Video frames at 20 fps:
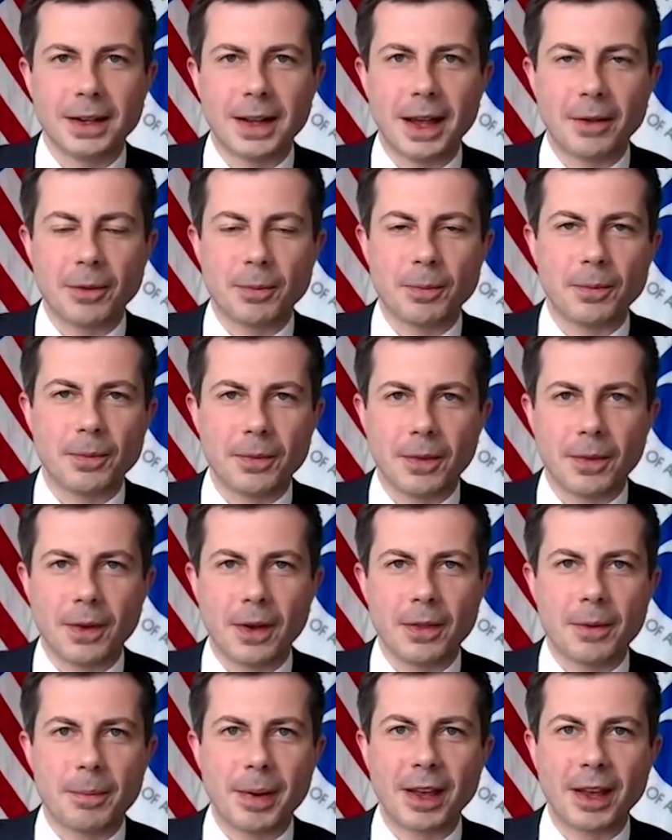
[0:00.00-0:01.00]
Now,
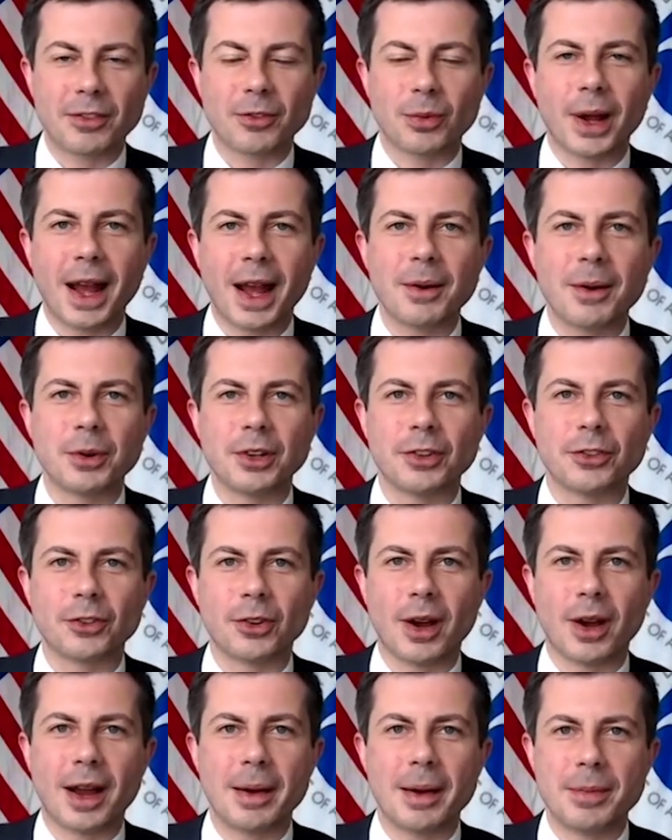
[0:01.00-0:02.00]
the best way I would
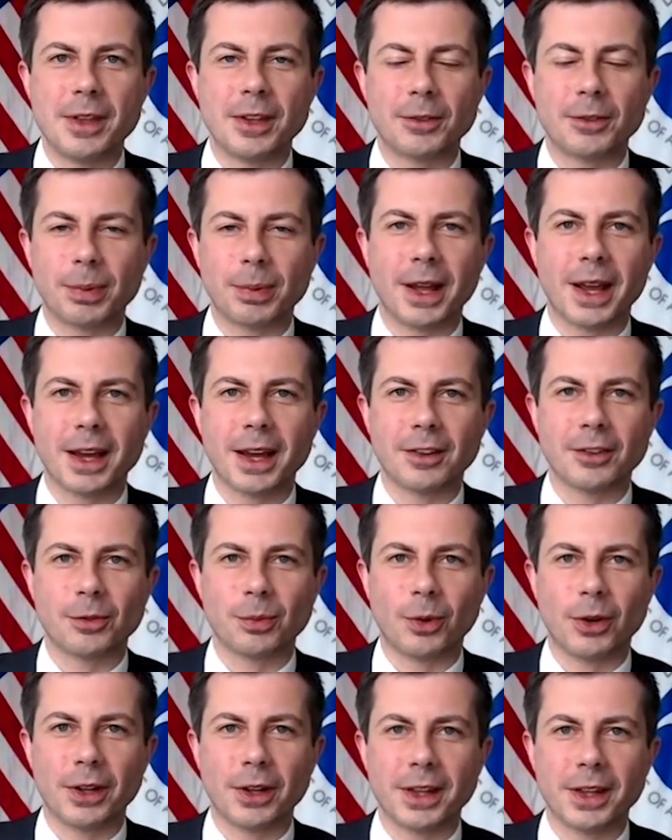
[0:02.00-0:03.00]
describe this plan
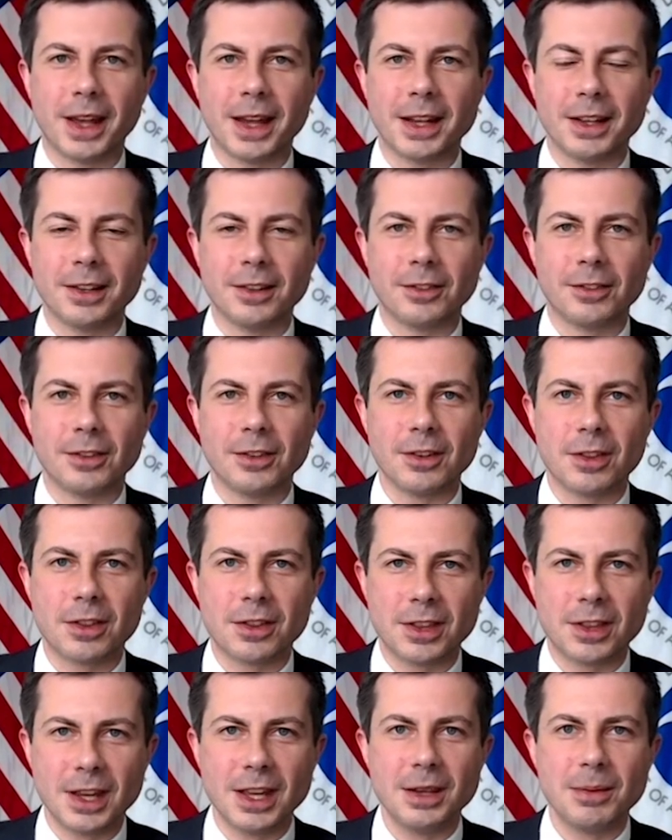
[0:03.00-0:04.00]
is one that
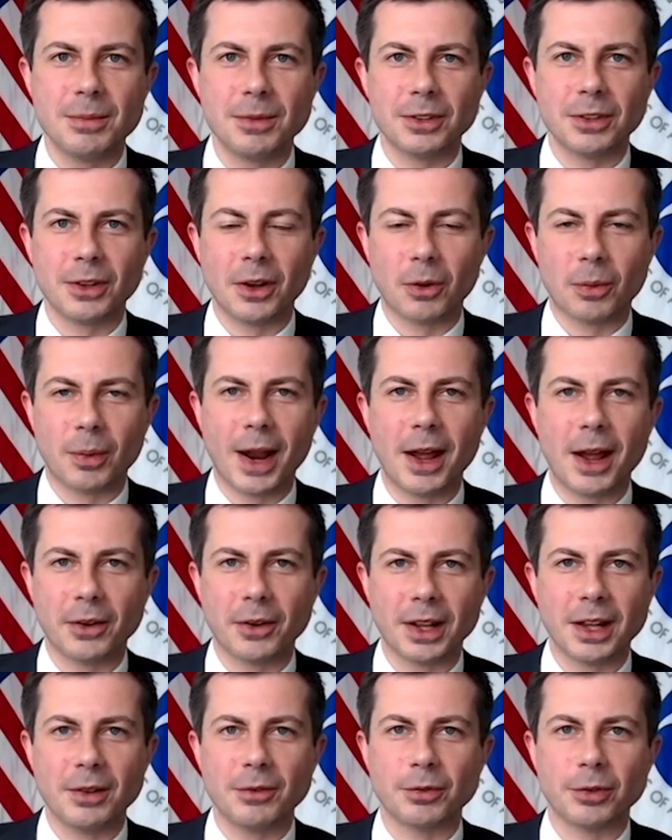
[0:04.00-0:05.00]
is themed
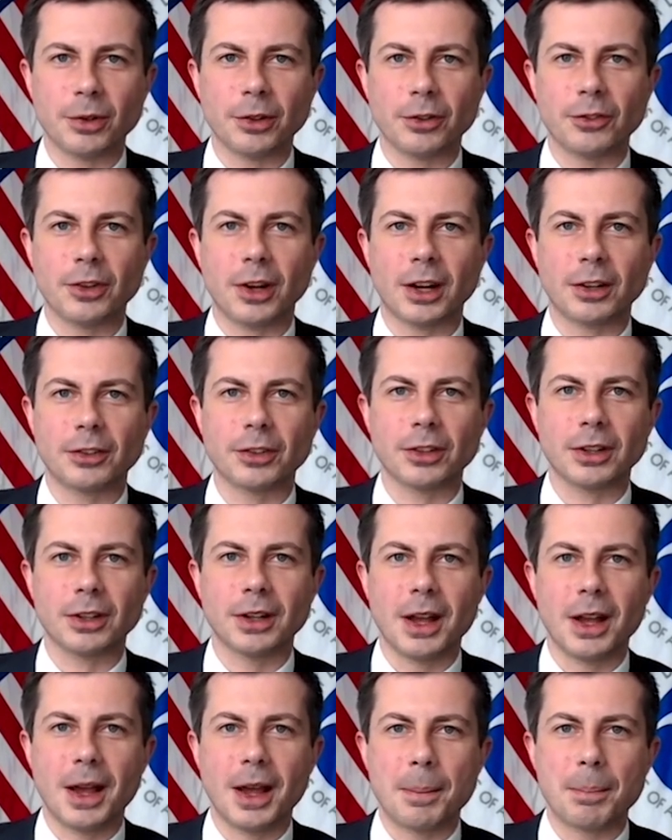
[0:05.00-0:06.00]
around
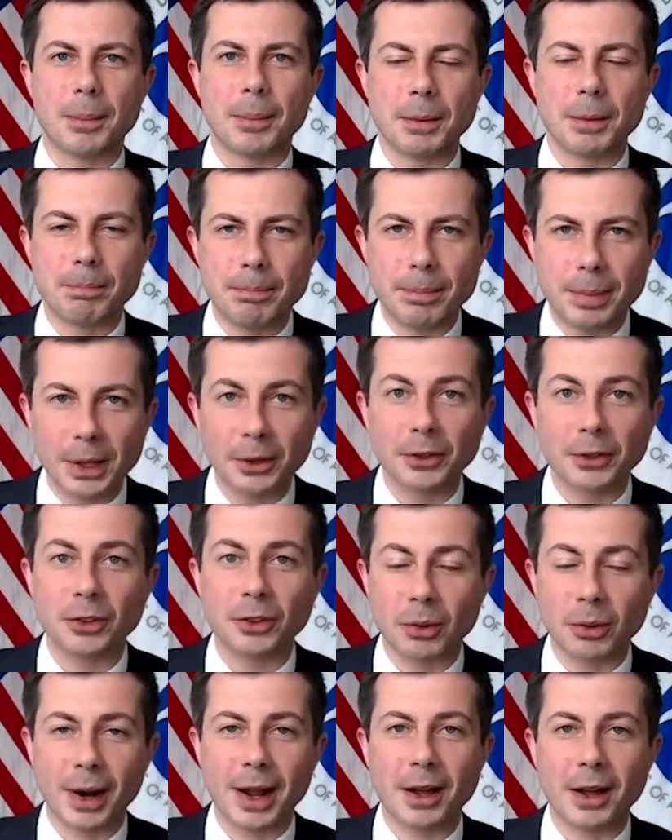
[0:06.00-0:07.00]
infrastructure, but
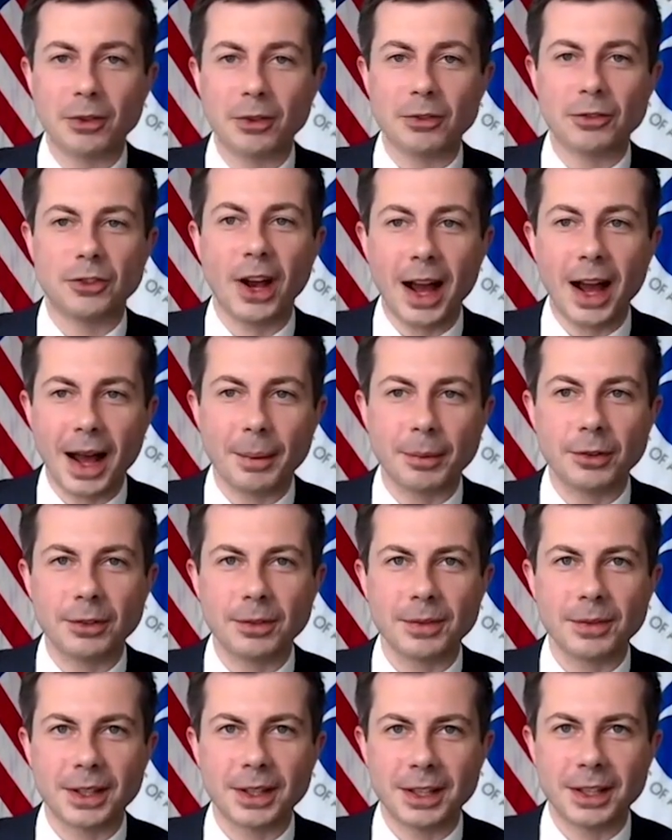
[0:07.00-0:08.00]
built around
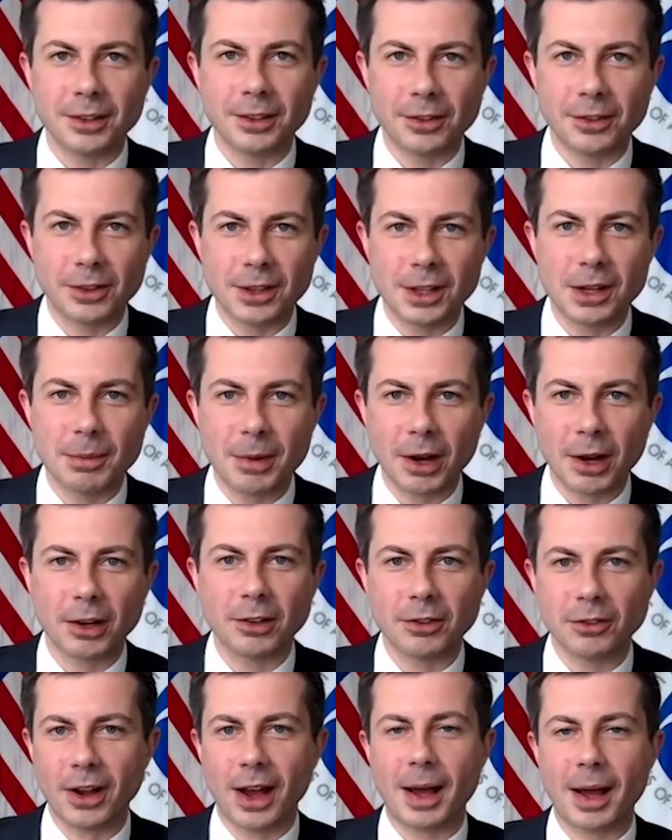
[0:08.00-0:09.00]
jobs. It is the
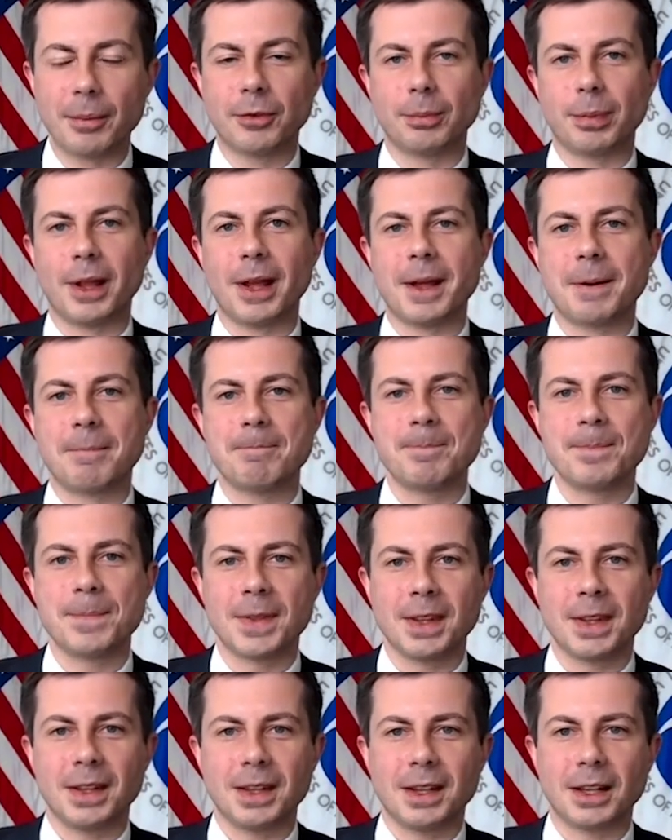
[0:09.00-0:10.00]
American Jobs Plan.
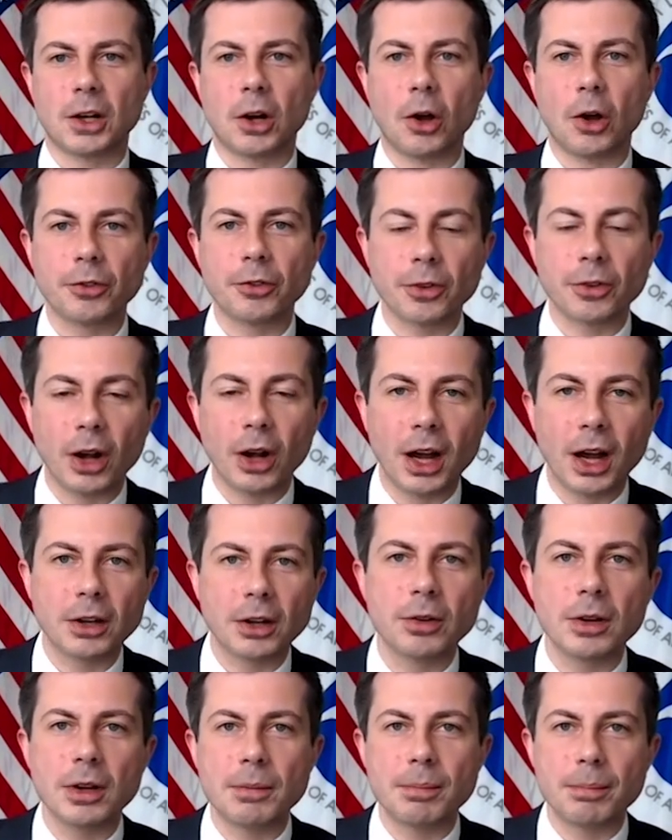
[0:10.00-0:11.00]
It calls for
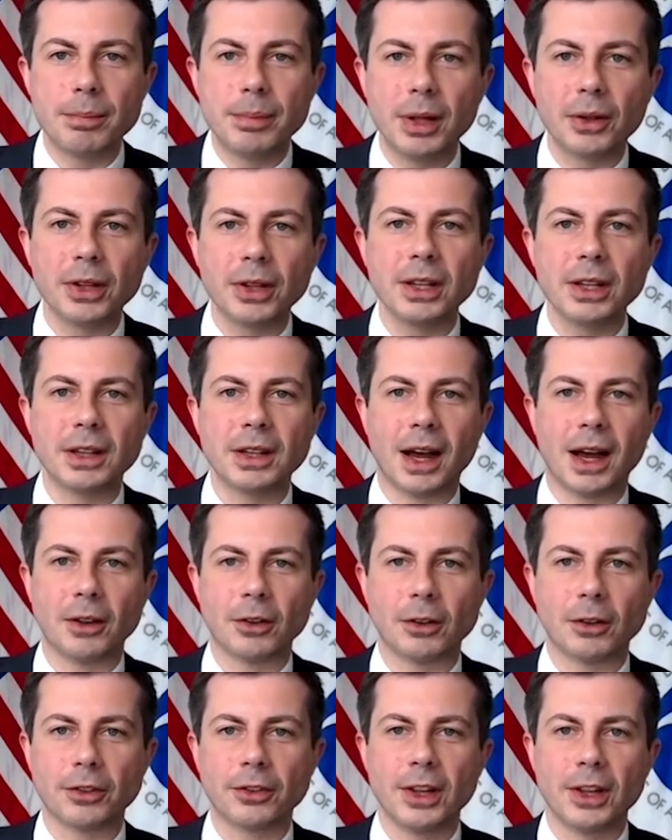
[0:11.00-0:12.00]
$100 billion
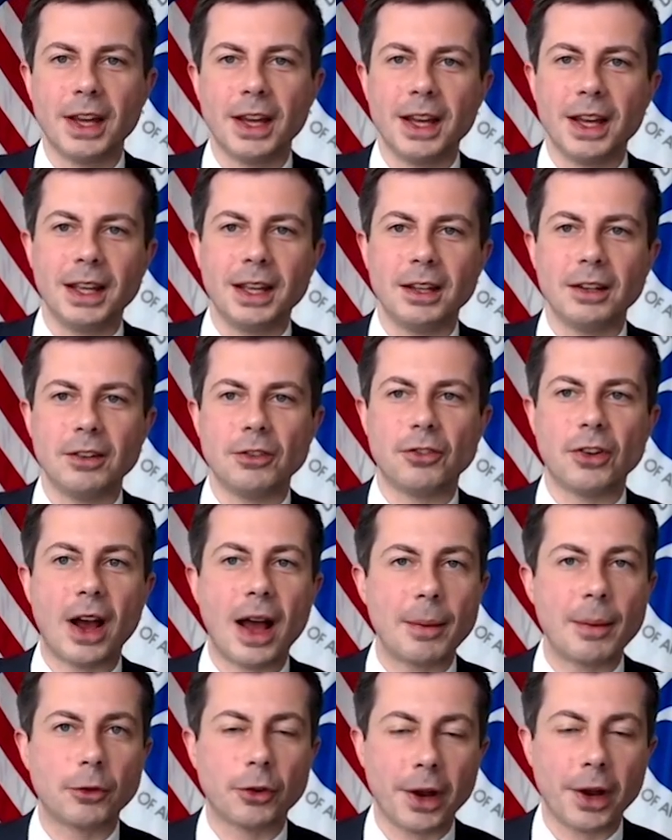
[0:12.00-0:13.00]
in
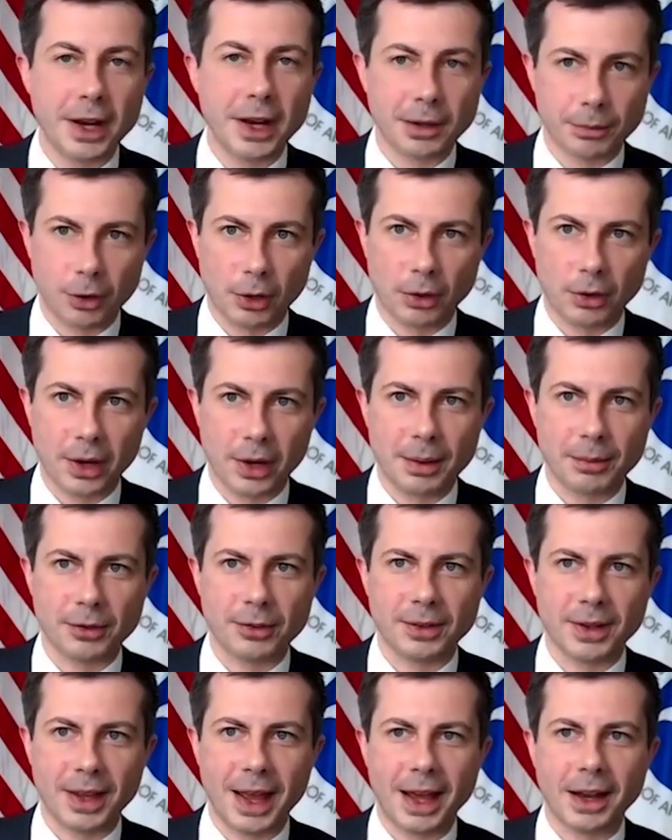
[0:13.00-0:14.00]
job training
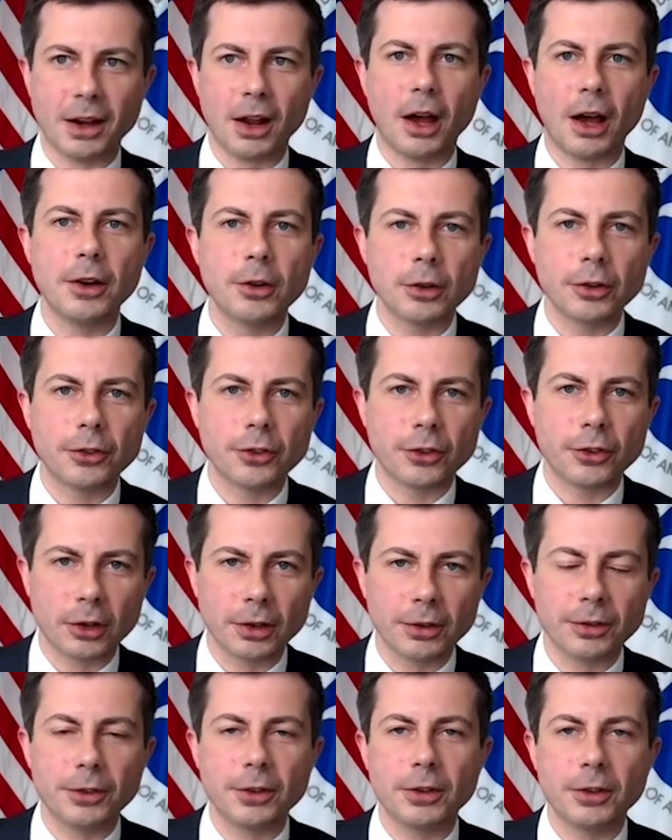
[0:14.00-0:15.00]
programs at
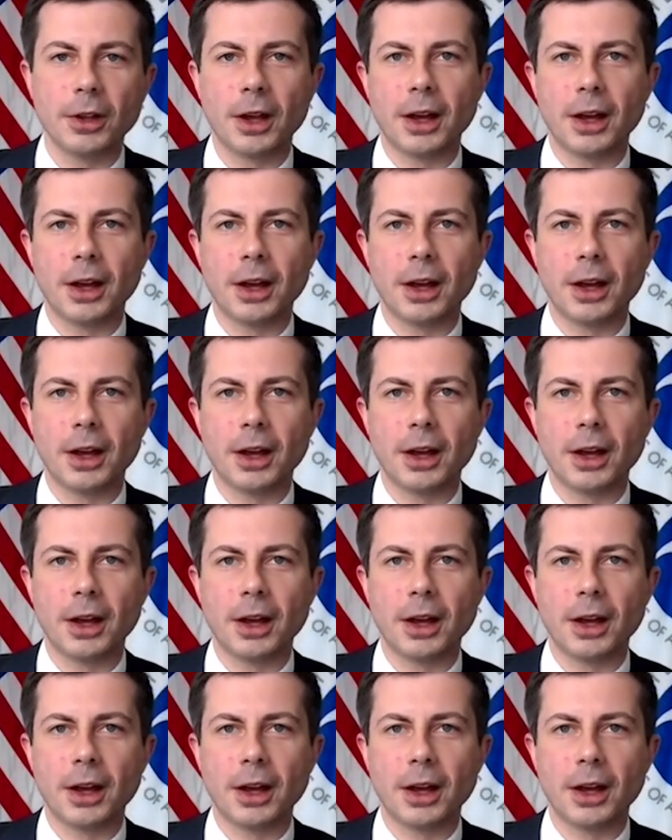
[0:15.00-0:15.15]
underserved